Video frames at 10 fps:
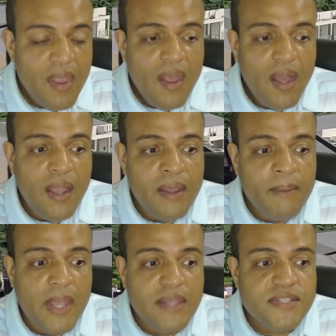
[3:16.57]

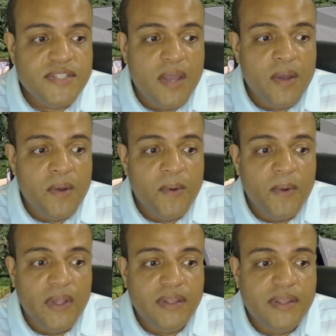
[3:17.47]
Um,
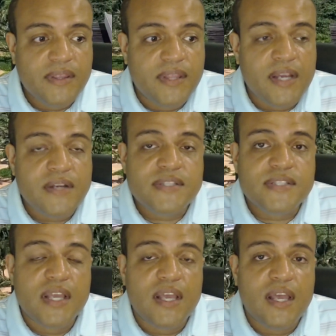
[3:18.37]
so
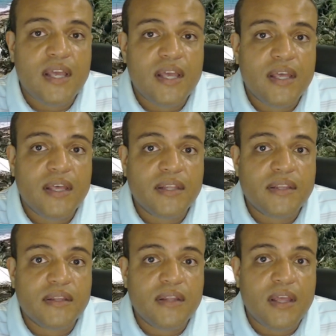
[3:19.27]
there's uh,
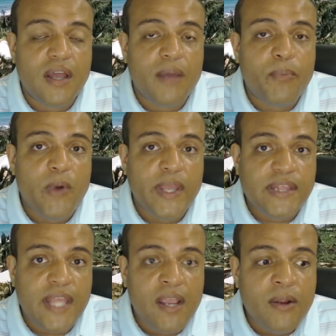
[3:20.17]
a, a, point
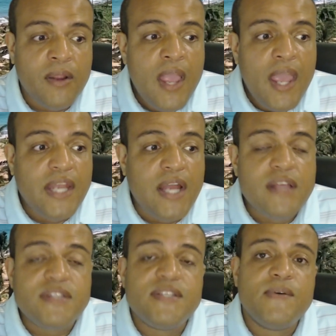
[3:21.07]
there. It
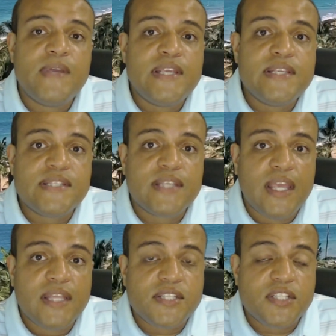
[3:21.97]
also is
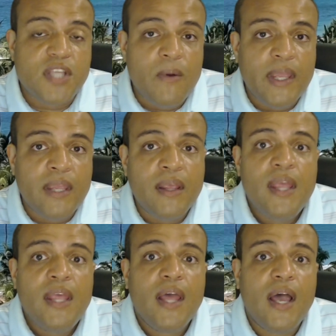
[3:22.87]
it's showing
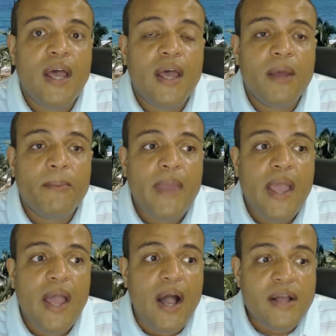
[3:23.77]
um,
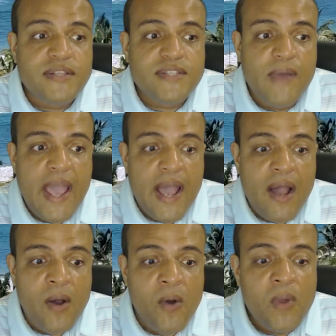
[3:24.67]
also
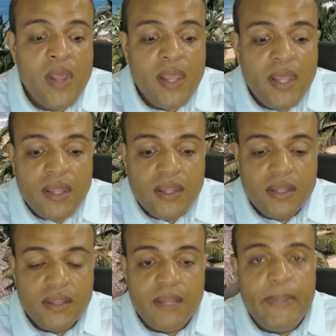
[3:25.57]
how
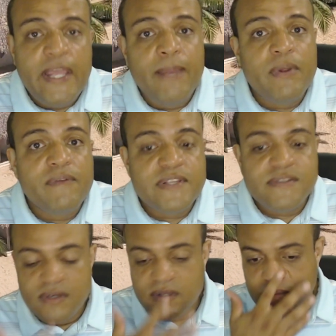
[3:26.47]
the people of
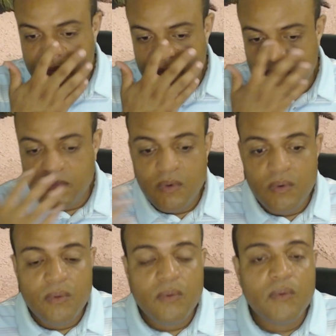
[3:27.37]
Israel
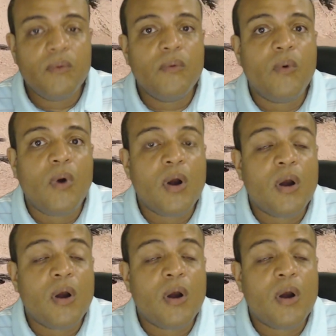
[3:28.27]
are